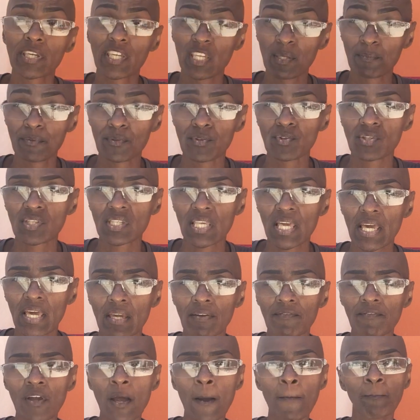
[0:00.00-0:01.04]
keep you
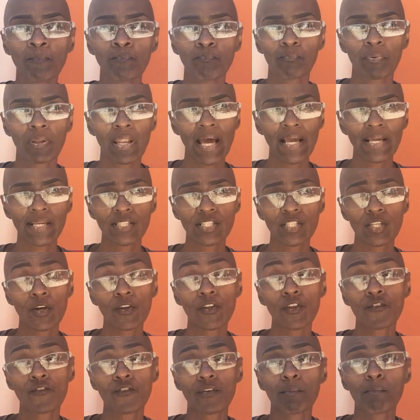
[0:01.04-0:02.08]
safe. But I could tell
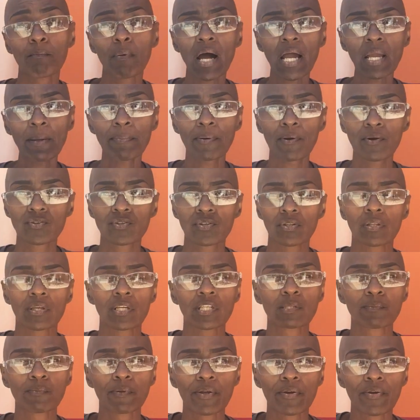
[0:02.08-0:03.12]
you from my personal
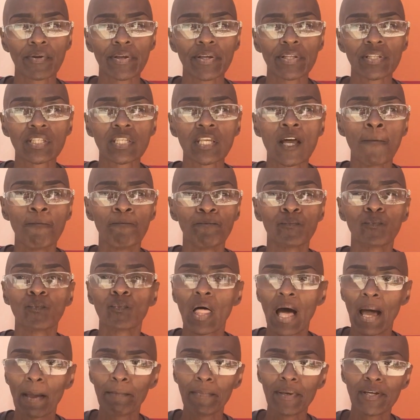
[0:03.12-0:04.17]
experience,
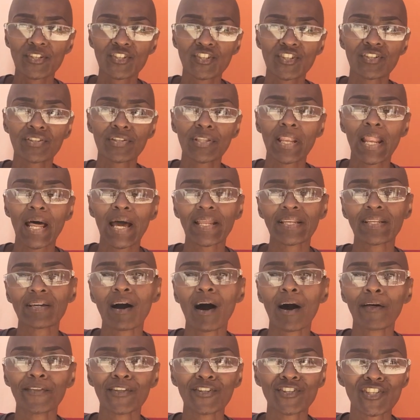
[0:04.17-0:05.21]
I mentioned that I had
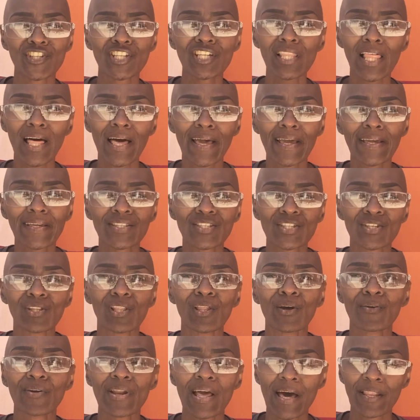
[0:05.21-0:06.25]
gone to Chile to
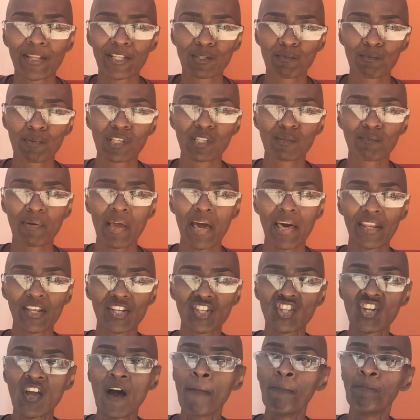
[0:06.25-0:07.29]
learn how to speak
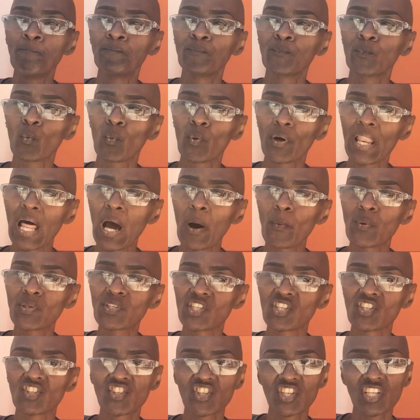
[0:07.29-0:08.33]
Spanish. When I
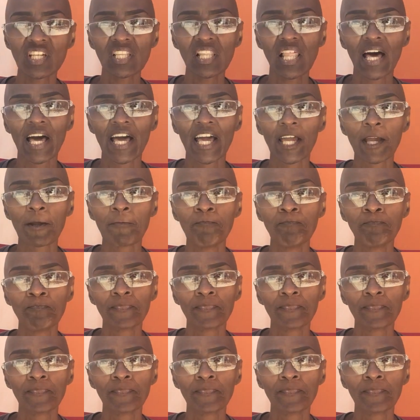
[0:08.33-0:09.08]
was in Chile,